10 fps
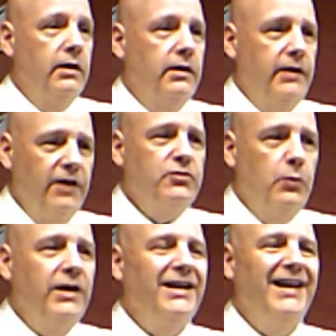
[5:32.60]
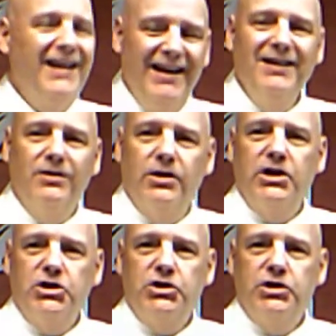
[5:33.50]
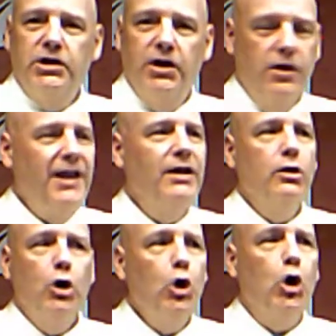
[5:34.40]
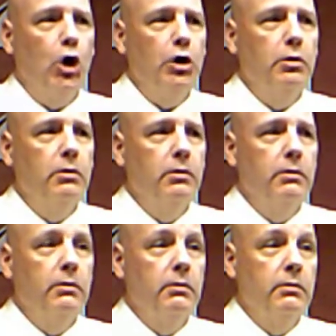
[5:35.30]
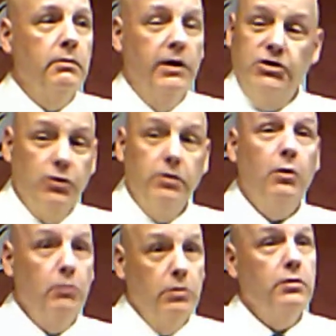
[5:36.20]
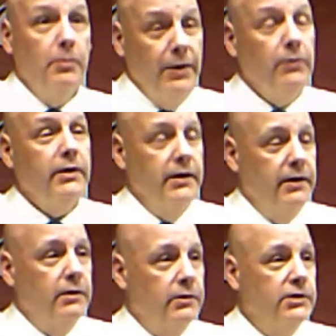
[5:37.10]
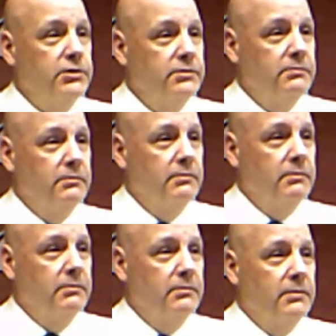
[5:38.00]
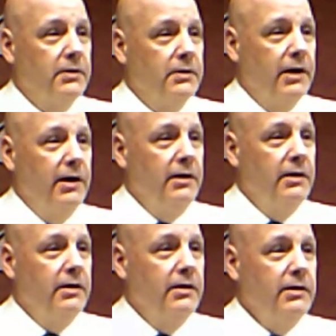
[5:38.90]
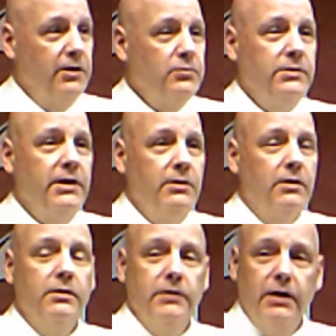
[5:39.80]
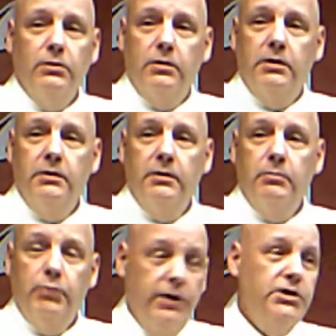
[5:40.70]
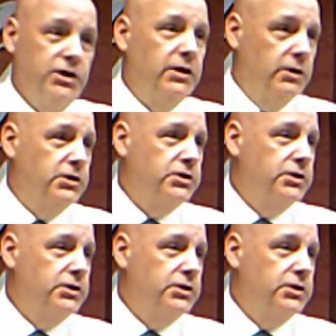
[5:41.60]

Guess what English they learn? They sure don't learn American English. Okay? Guess what they learn? They learn British English.